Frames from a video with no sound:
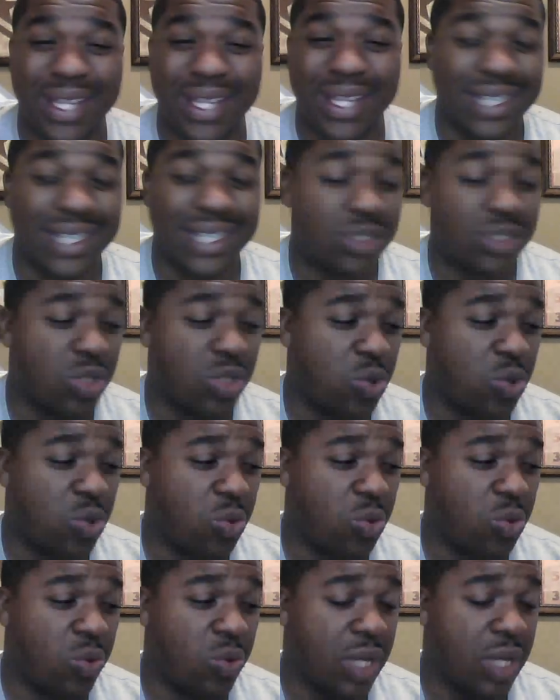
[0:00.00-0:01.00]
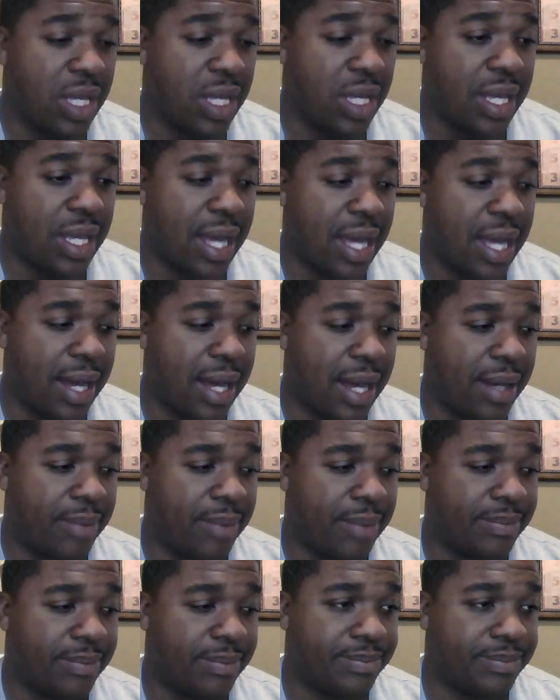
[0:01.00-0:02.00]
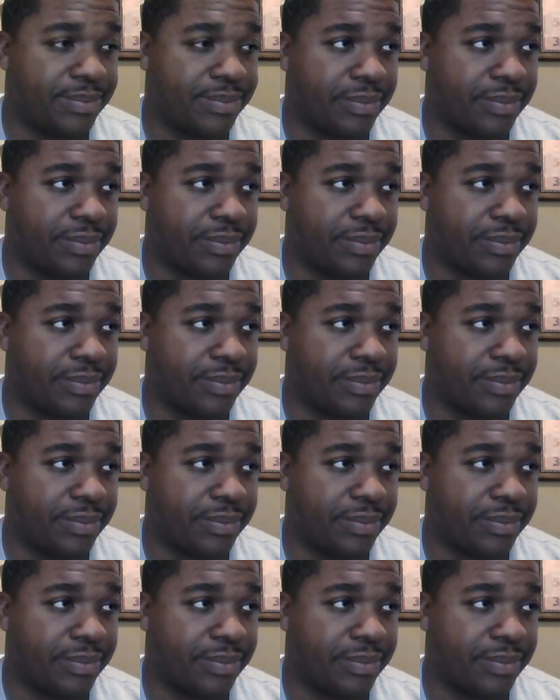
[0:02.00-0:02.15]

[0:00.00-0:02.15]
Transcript: I think it's too um,